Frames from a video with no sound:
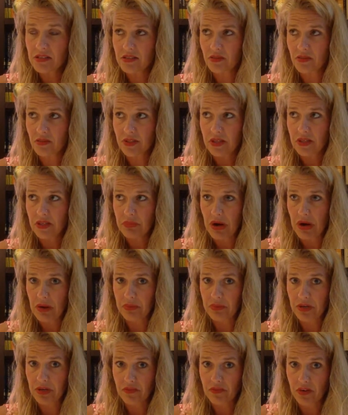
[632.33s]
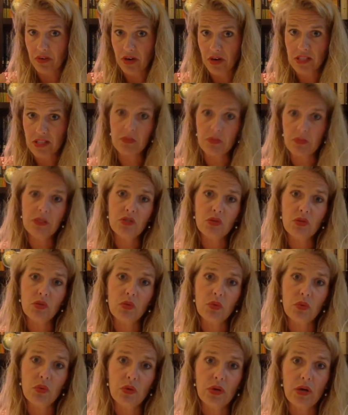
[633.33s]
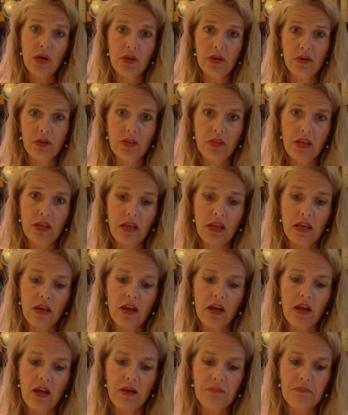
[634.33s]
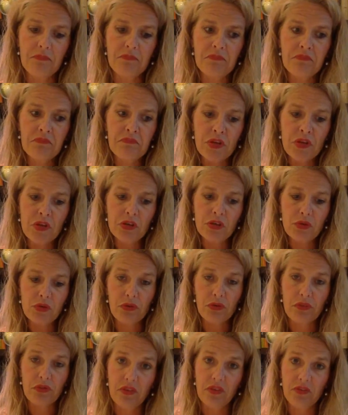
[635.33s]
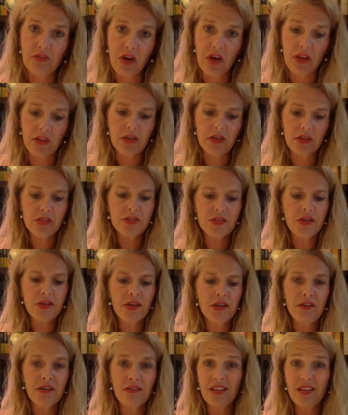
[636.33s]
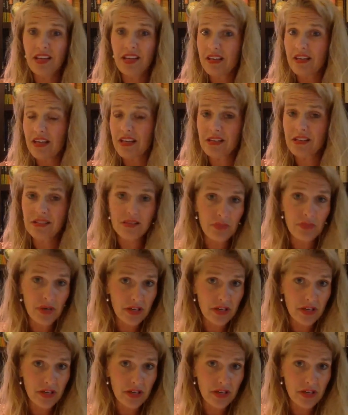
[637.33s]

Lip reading: They're really property of their husbands or under the control of their fathers. Indians,